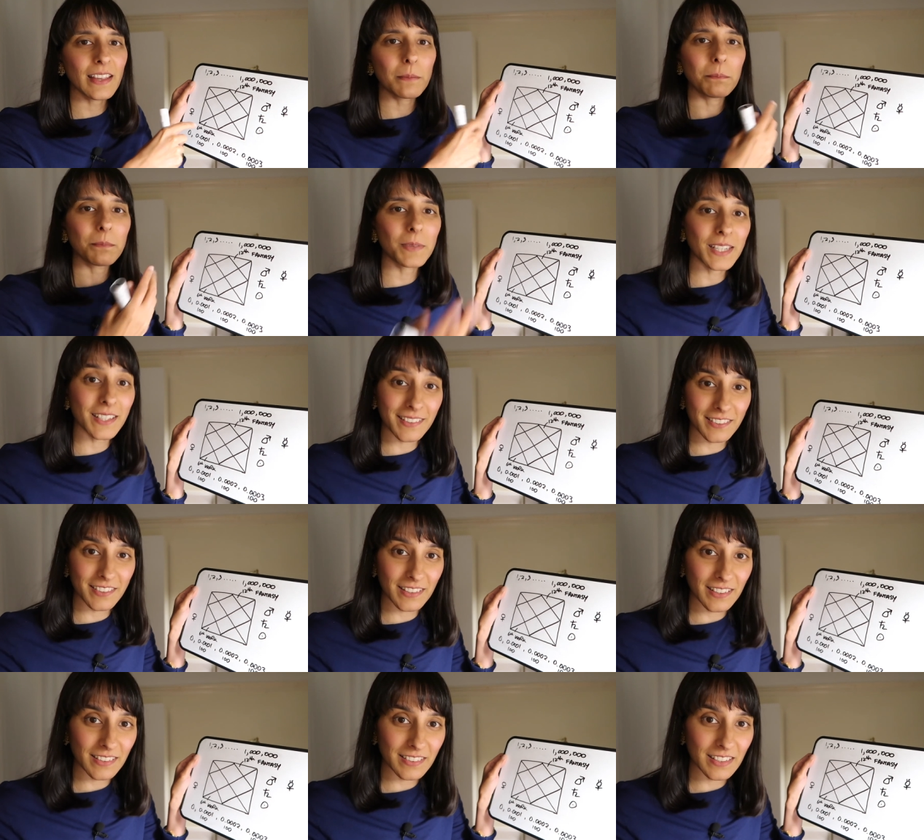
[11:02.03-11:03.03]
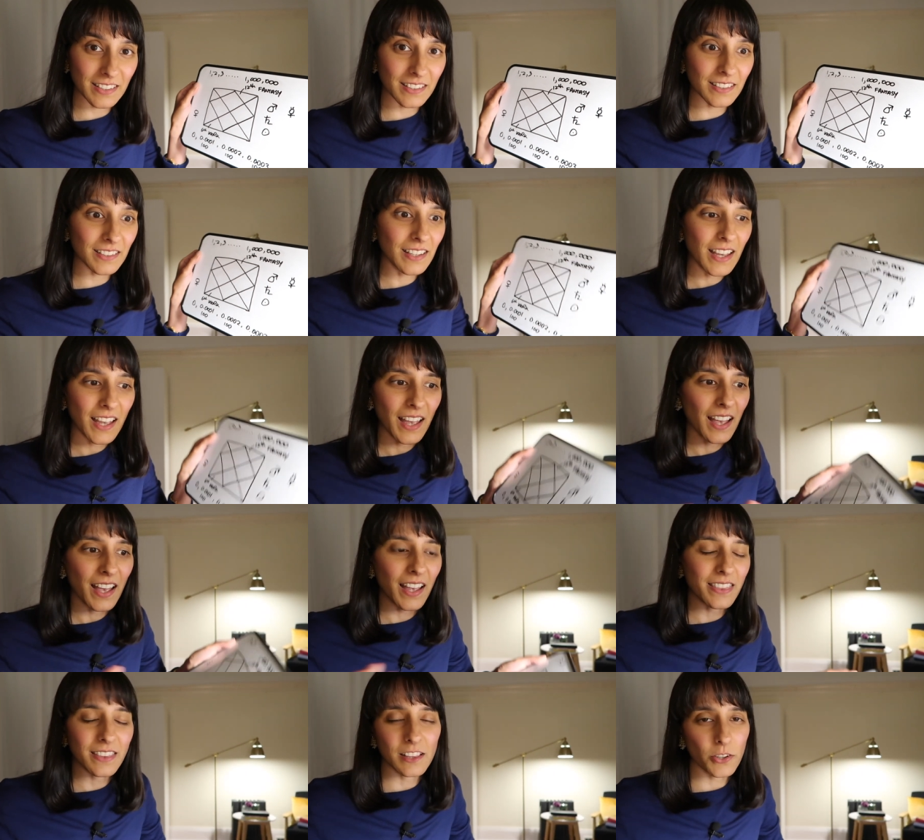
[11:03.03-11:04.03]
they meet Zsa Zsa
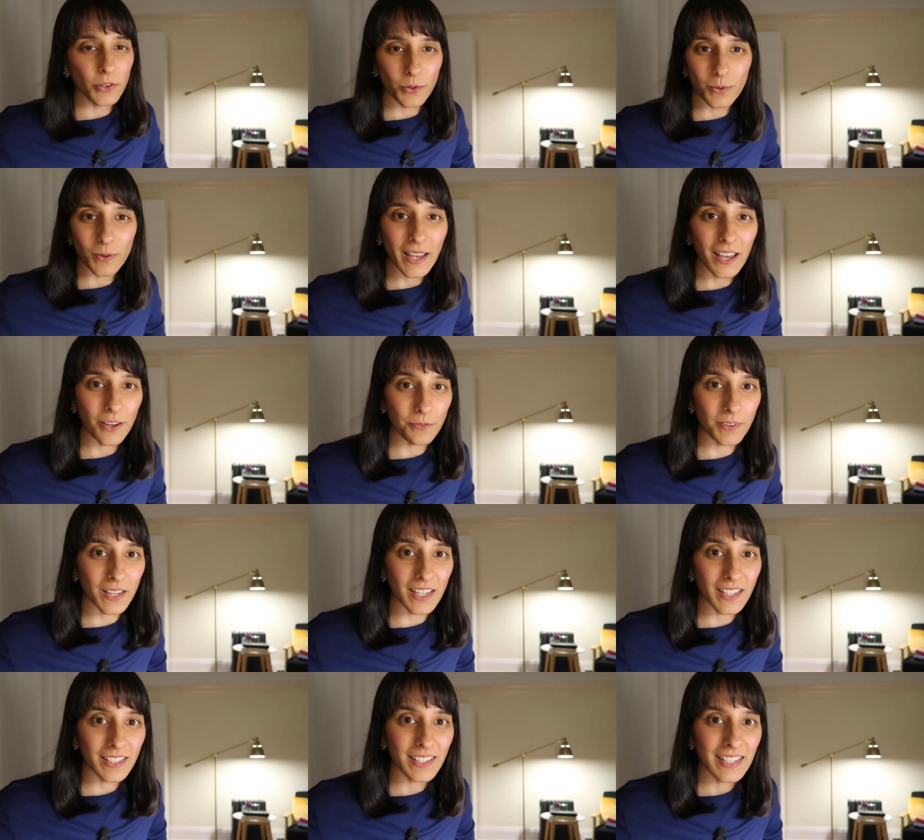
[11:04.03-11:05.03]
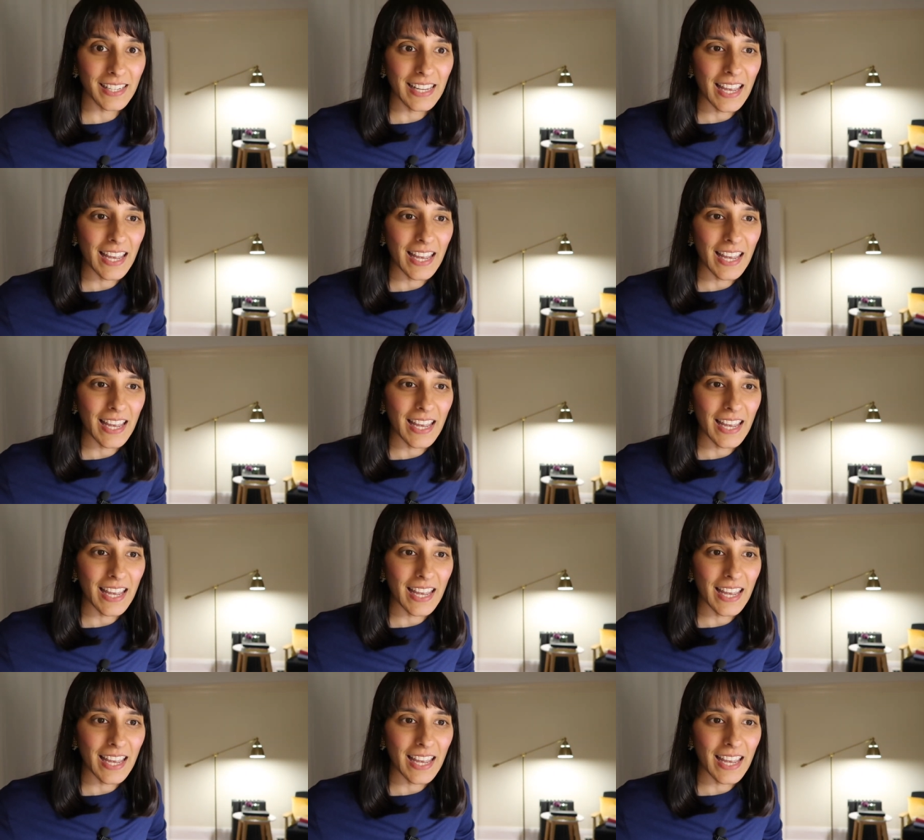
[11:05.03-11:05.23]
at the local cafe,